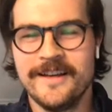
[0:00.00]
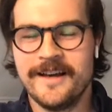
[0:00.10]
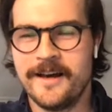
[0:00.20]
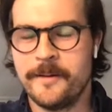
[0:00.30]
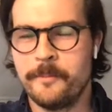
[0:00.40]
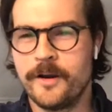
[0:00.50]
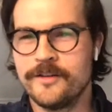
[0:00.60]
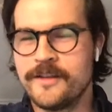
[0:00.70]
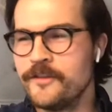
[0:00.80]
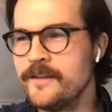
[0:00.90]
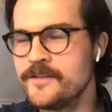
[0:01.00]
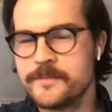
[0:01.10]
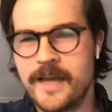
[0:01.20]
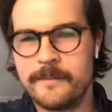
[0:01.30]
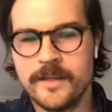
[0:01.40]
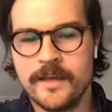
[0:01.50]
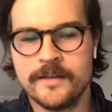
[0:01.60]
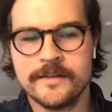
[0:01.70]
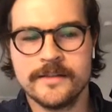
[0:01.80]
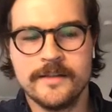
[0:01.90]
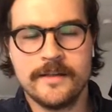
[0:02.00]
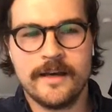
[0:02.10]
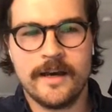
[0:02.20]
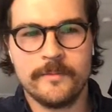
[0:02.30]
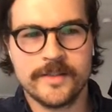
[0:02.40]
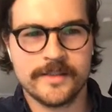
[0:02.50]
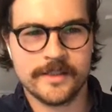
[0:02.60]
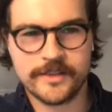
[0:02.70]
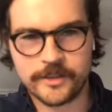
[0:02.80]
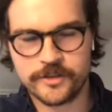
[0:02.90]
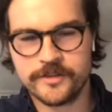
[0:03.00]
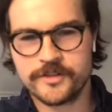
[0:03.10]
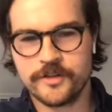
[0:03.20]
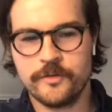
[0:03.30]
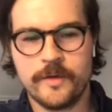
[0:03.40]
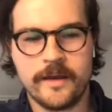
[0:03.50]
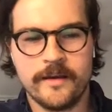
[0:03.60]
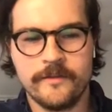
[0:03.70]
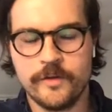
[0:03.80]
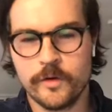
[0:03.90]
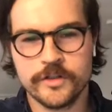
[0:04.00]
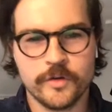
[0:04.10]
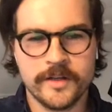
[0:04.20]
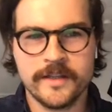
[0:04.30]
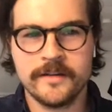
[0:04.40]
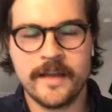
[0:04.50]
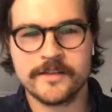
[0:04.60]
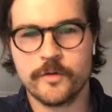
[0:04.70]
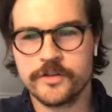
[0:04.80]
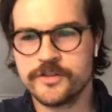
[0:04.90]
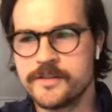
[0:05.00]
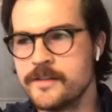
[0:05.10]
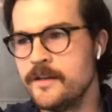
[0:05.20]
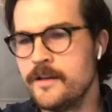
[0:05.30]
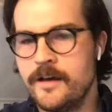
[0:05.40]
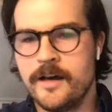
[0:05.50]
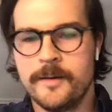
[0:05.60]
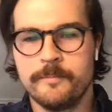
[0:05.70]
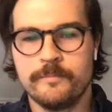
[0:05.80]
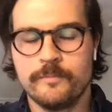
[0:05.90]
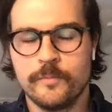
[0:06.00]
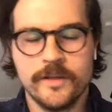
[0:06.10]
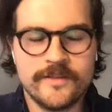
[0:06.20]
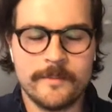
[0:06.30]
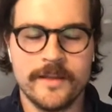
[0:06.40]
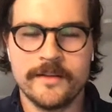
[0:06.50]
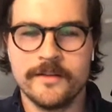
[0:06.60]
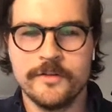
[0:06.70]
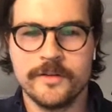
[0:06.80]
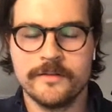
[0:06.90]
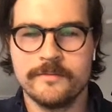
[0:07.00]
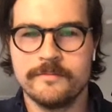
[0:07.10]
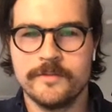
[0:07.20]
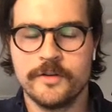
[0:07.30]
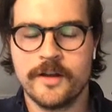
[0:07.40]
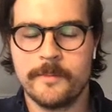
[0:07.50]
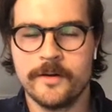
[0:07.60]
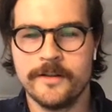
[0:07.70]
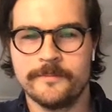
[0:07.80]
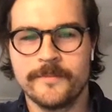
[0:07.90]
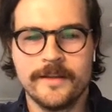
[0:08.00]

Um, but I'll definitely leave some time at the end. Um, this is a session, so uh, if you want to join in and ask questions, um, we'll leave time at the end, and you can you can hop on in.